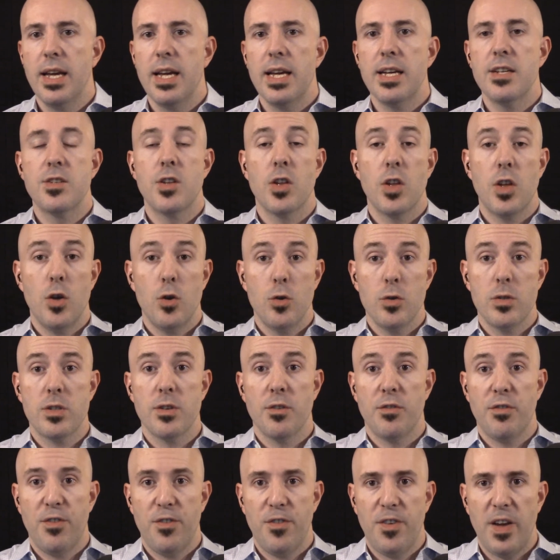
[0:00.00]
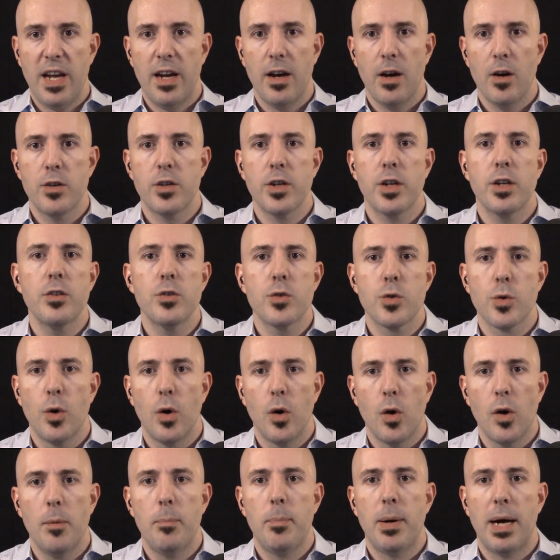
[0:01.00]
the use of fear to
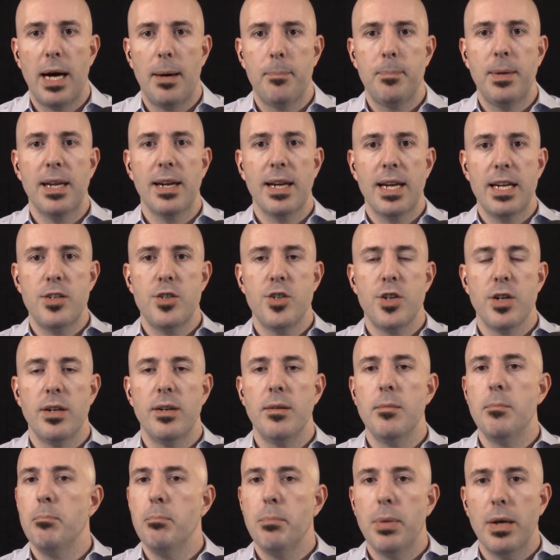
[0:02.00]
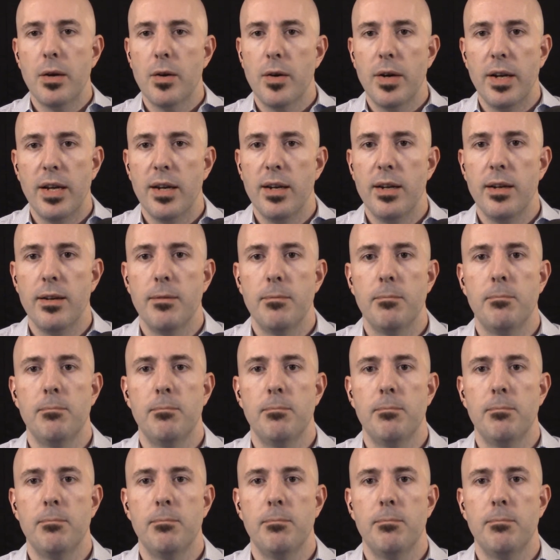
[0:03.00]
control a population, period.